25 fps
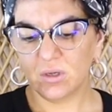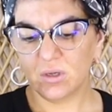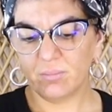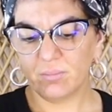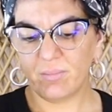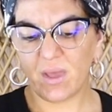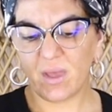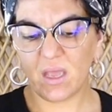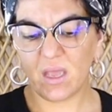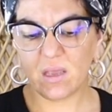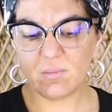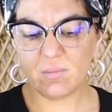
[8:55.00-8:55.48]

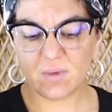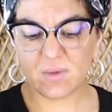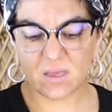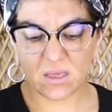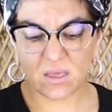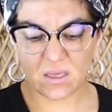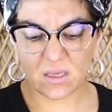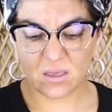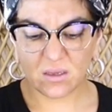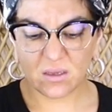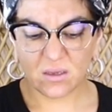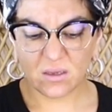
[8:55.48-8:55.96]

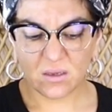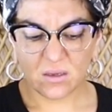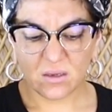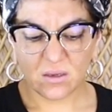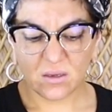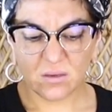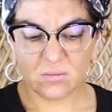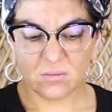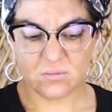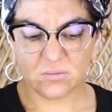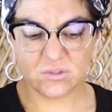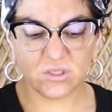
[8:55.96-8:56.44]
maybe
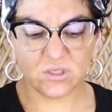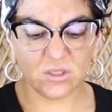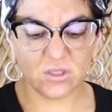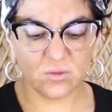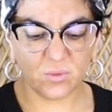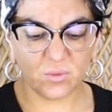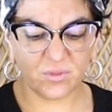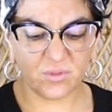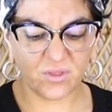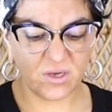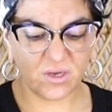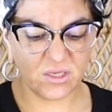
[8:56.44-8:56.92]
deal
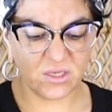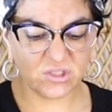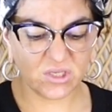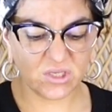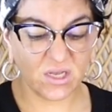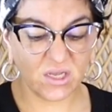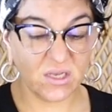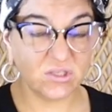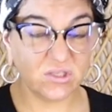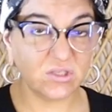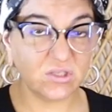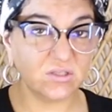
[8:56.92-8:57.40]
with any
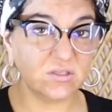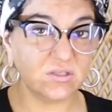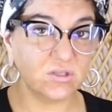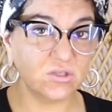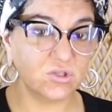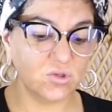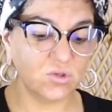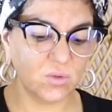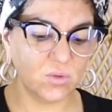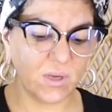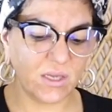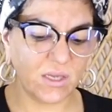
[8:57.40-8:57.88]
challenging
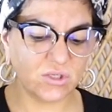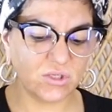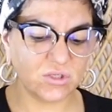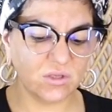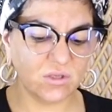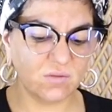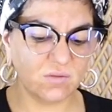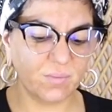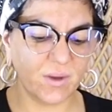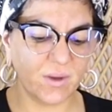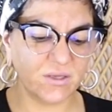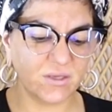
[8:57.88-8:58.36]

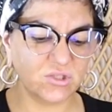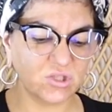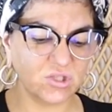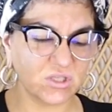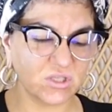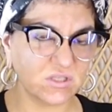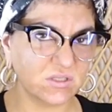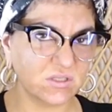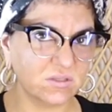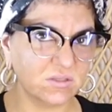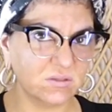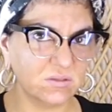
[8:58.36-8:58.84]
situations by
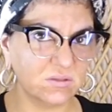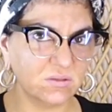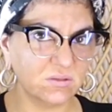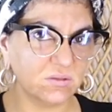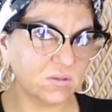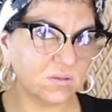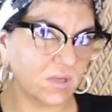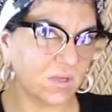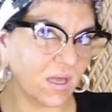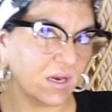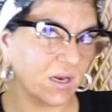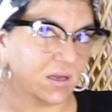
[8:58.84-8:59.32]
just
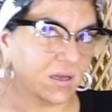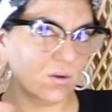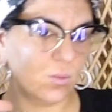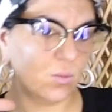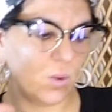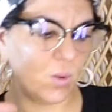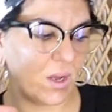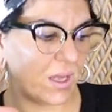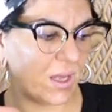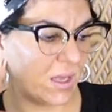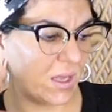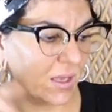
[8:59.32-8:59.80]
getting
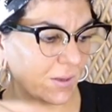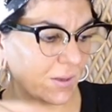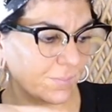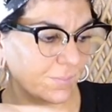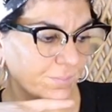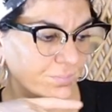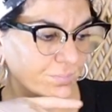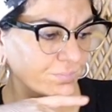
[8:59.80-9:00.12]
away.